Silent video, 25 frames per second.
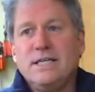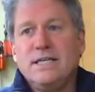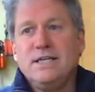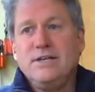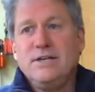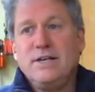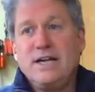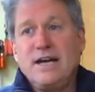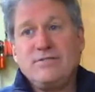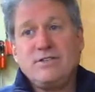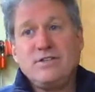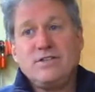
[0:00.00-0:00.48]

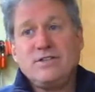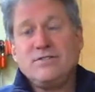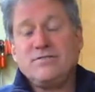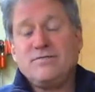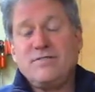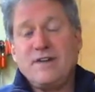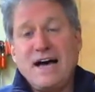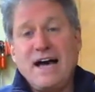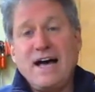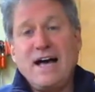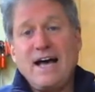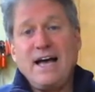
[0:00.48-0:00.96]
you'd have to
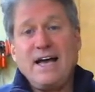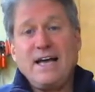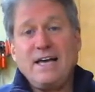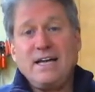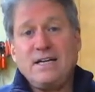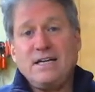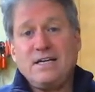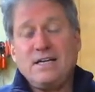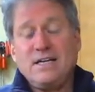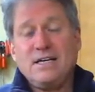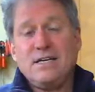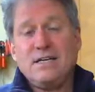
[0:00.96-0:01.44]

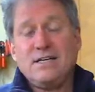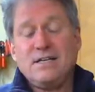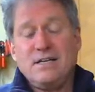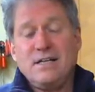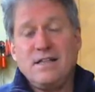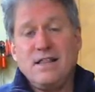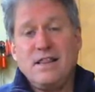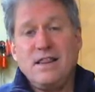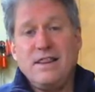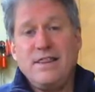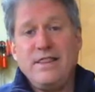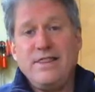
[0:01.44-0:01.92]
divide
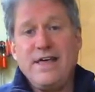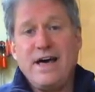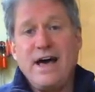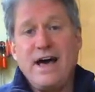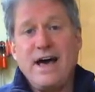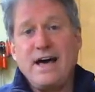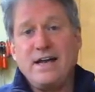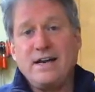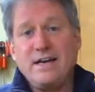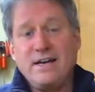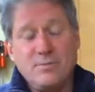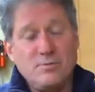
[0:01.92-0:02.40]

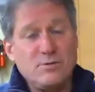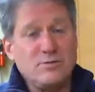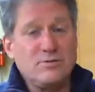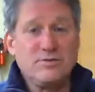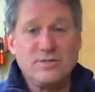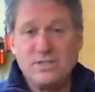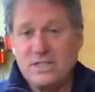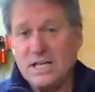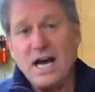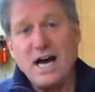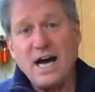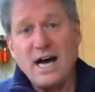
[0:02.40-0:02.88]
that number
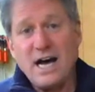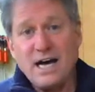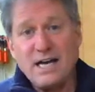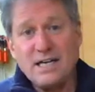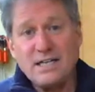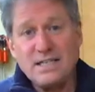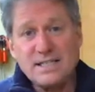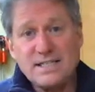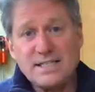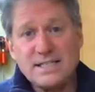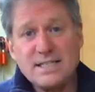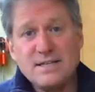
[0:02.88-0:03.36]
of
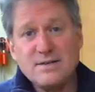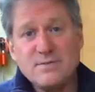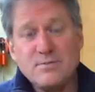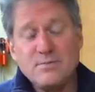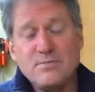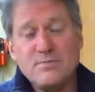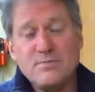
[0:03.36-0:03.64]
sides